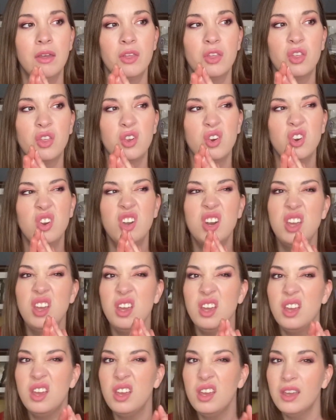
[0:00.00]

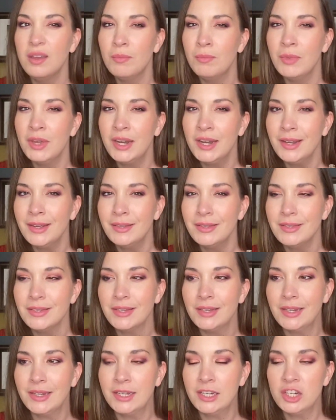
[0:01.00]
30
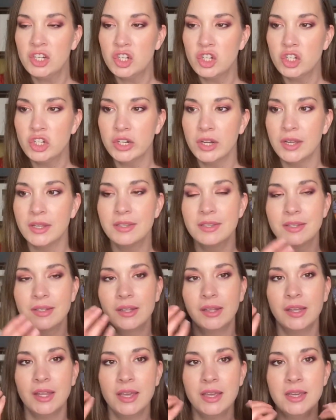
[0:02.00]
minutes-ish, it's
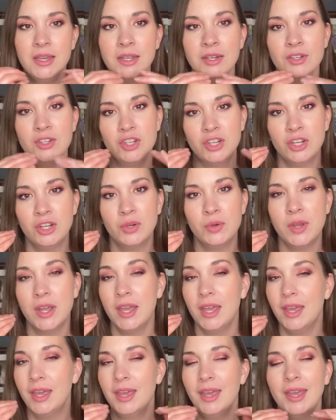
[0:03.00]
clinging to
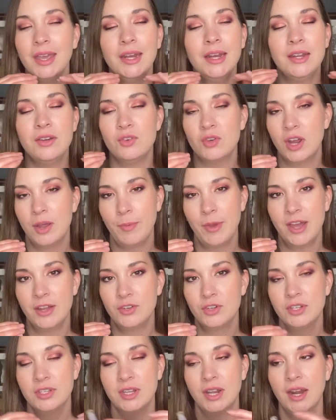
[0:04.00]
any dry
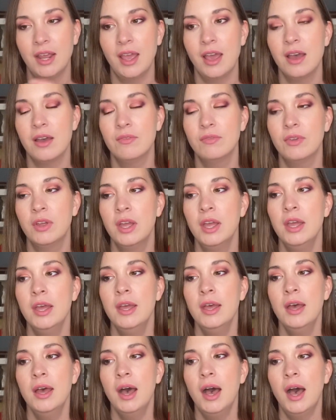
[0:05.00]
patches that I have.
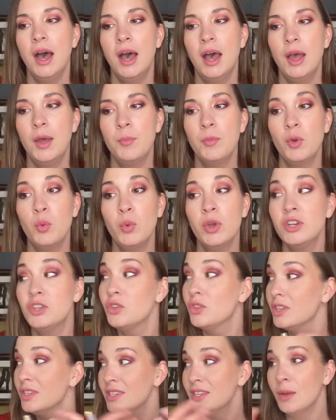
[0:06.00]
Which
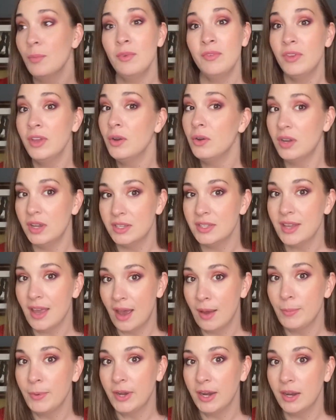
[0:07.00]
this time of year, it's
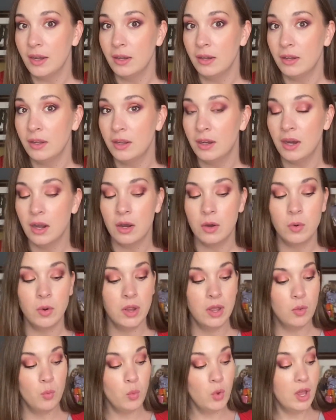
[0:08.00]
happening,
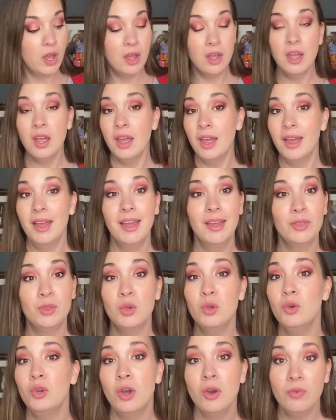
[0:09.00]

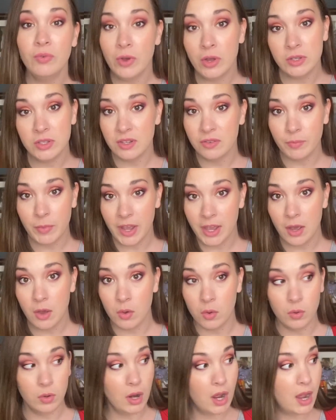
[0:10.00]
through no fault of my
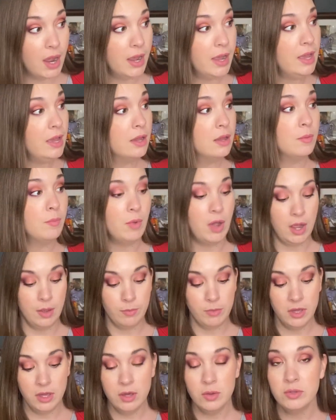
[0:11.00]
own.
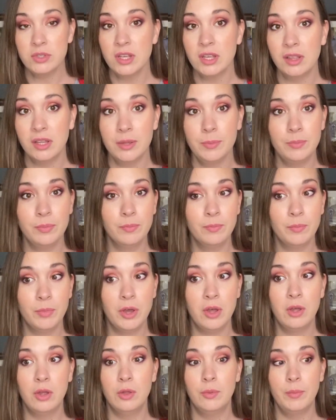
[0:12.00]
I'm using lip
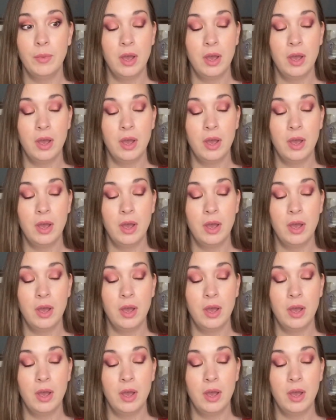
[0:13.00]
balm.